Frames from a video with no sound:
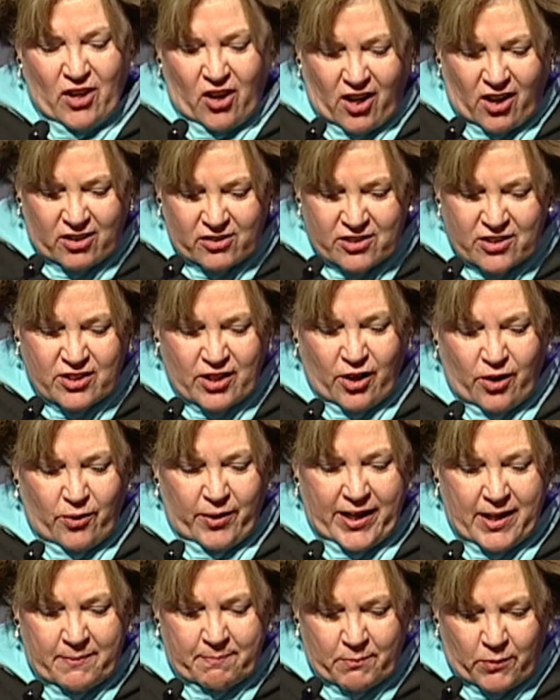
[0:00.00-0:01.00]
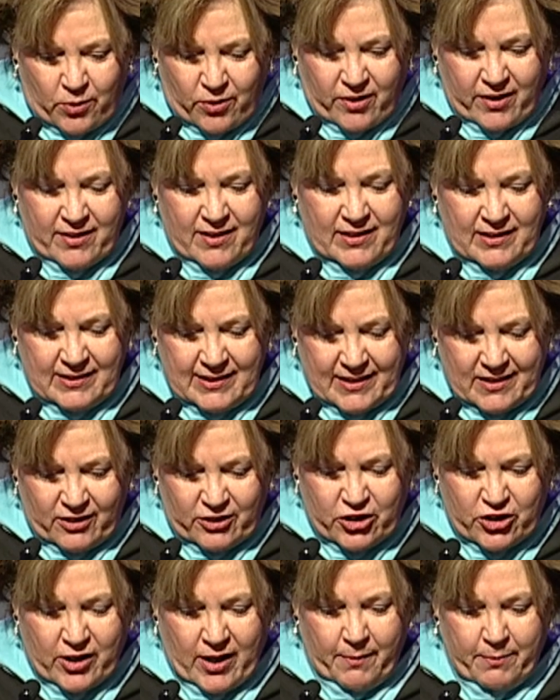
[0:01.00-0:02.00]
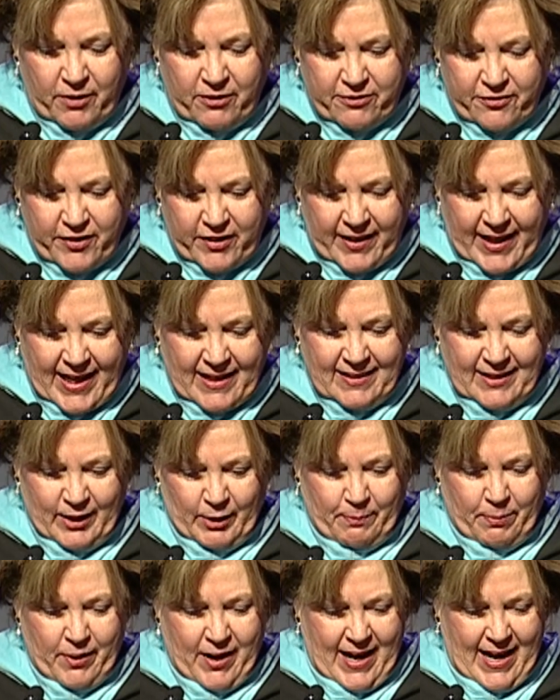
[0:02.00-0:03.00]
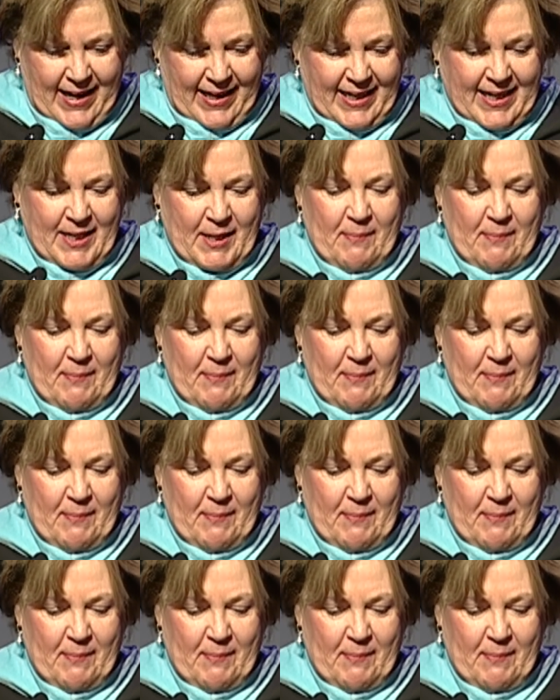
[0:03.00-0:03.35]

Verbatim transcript: also in more than a little trouble for that little prank.